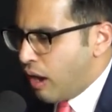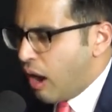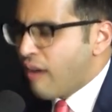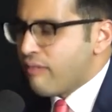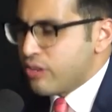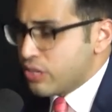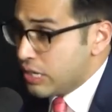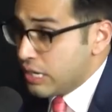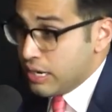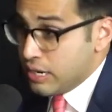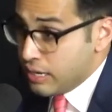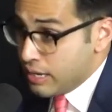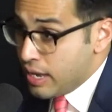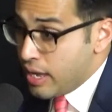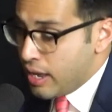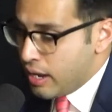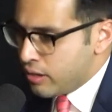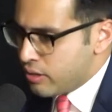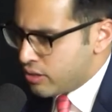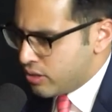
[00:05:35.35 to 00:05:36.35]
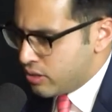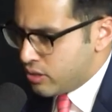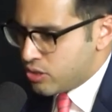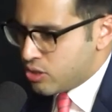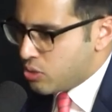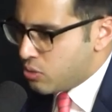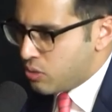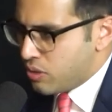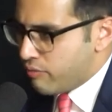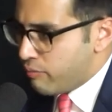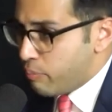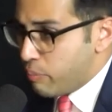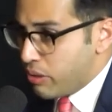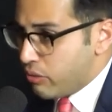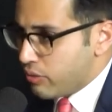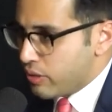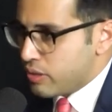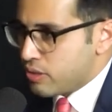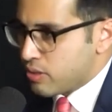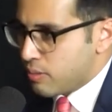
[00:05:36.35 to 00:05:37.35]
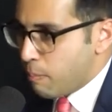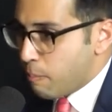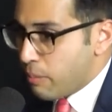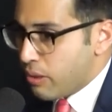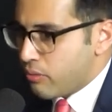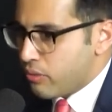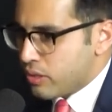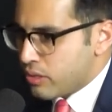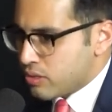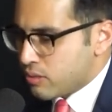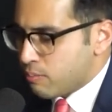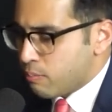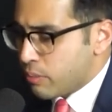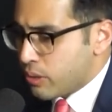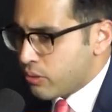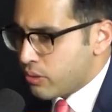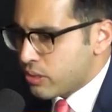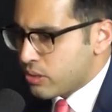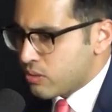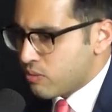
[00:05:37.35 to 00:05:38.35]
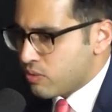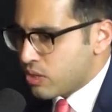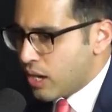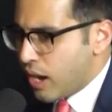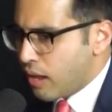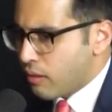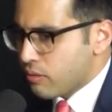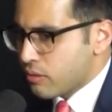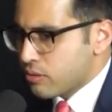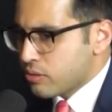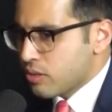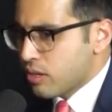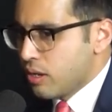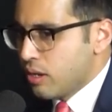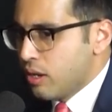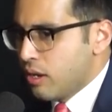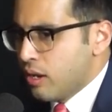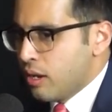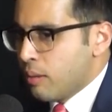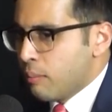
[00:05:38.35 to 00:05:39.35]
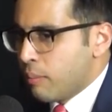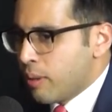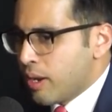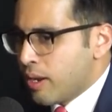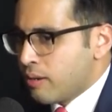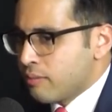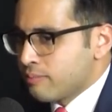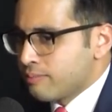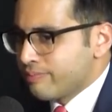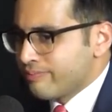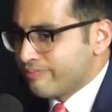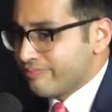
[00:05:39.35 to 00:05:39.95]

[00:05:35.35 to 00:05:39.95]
Obviously, he did, to the tune of billions and billions and billions of dollars. But...